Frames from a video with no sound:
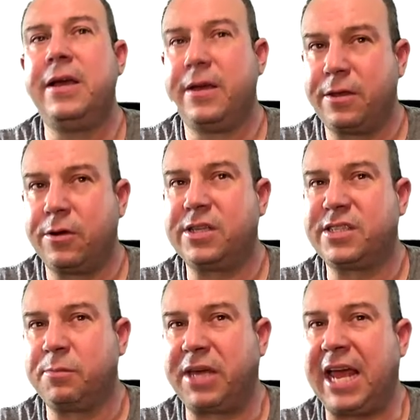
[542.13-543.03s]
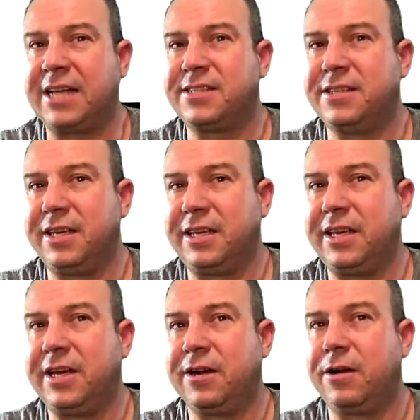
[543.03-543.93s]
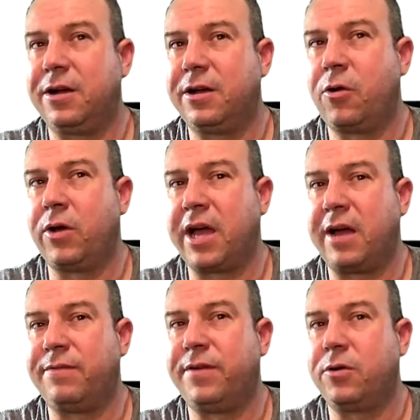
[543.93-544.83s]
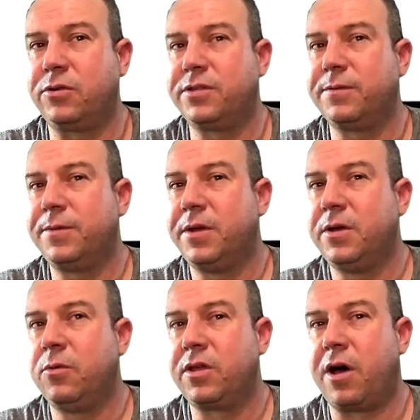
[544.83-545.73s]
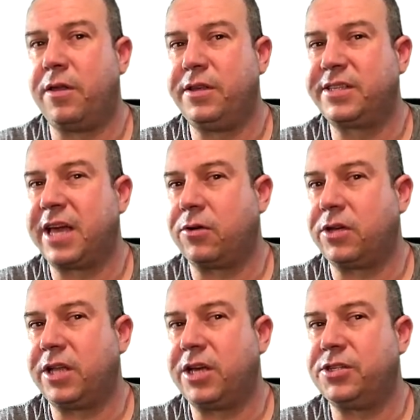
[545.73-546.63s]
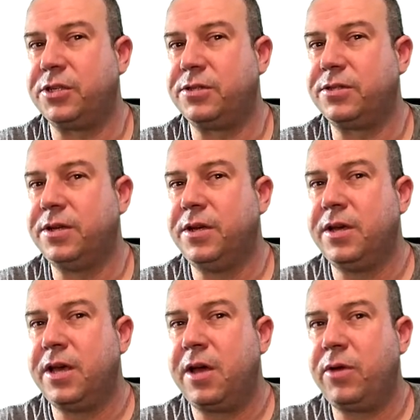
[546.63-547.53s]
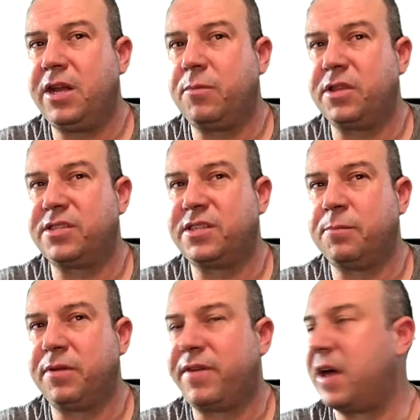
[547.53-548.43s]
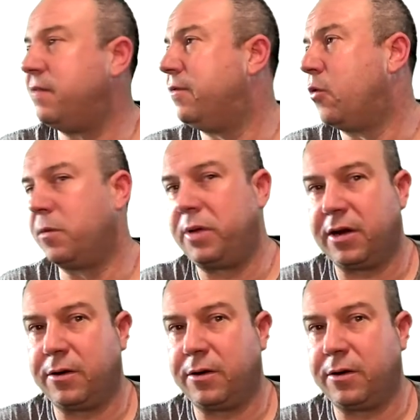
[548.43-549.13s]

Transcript: There is some canceling here going on, folks, with all these calculations. We end up with this simplified form here.